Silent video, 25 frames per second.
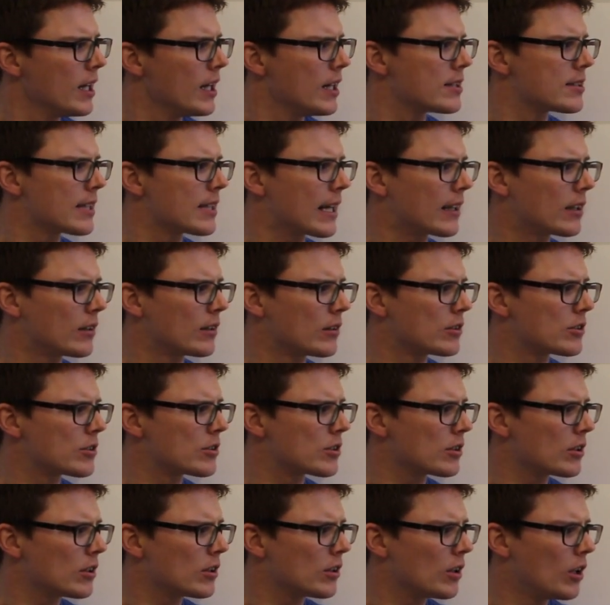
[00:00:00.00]

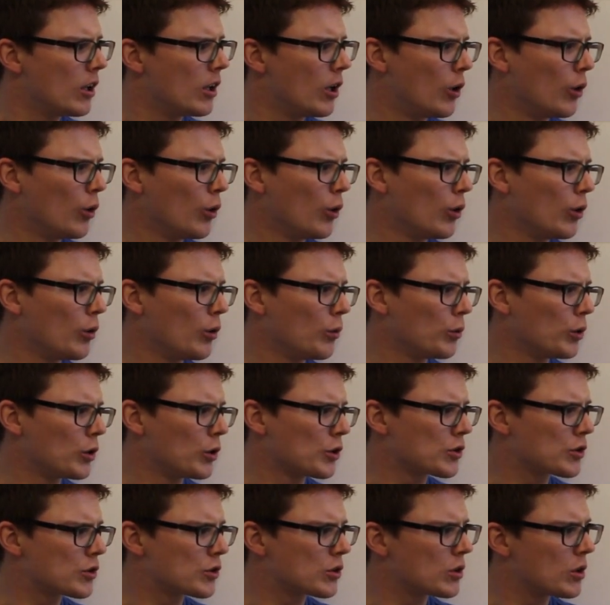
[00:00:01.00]
Second law
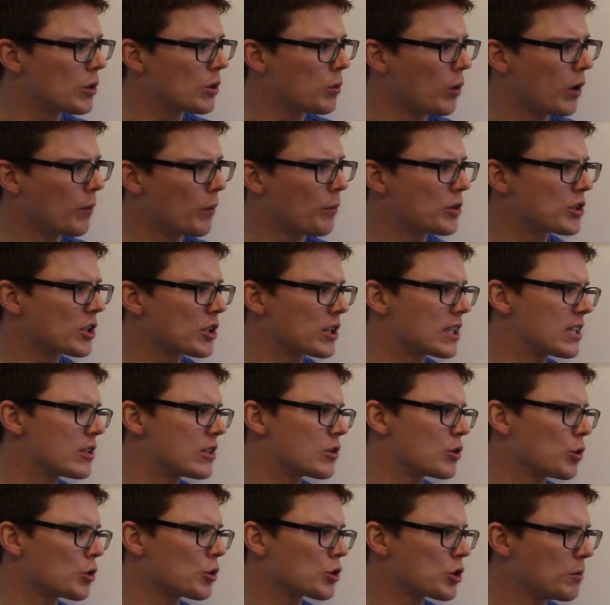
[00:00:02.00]
was one which I didn't
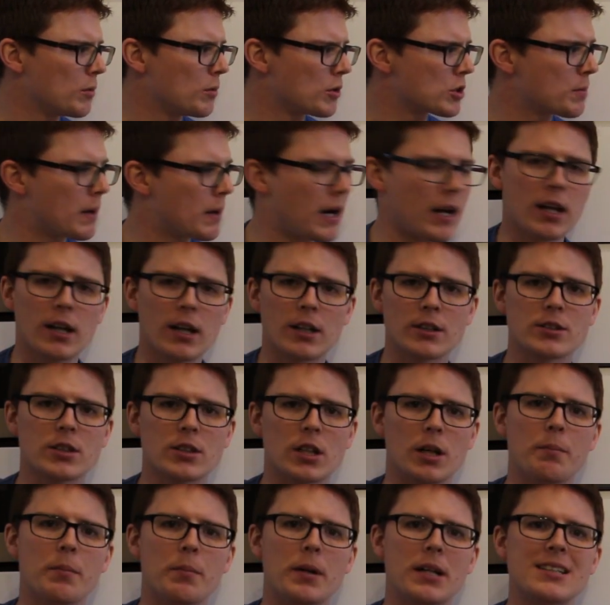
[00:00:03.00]
talk too much about last
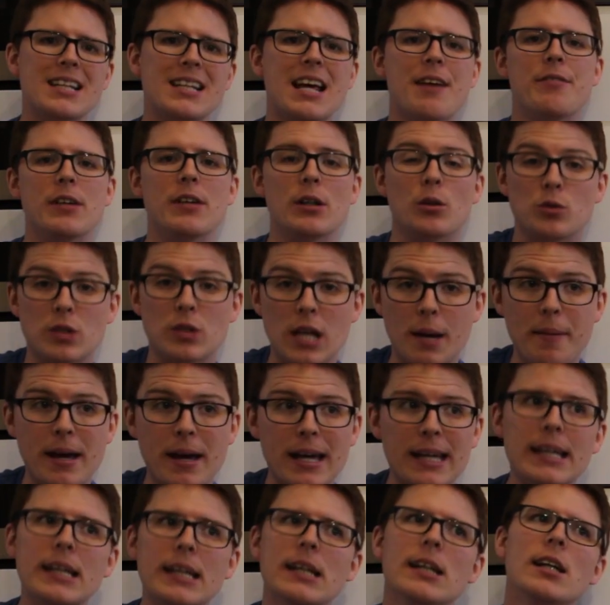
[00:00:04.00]
time, but it's F equals
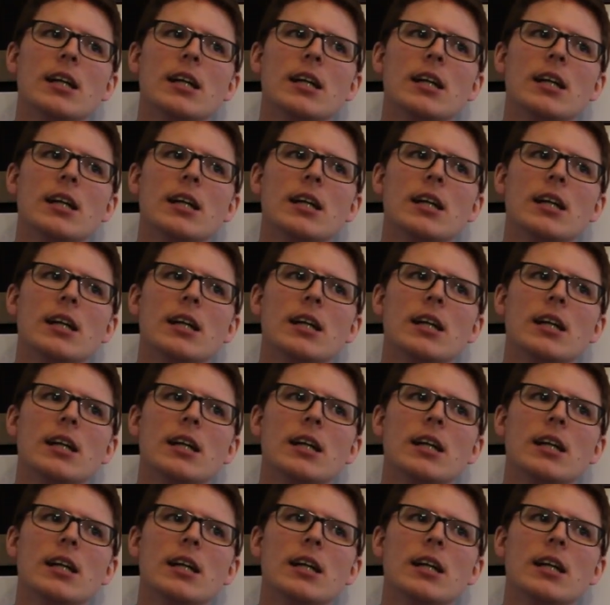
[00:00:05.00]
ma.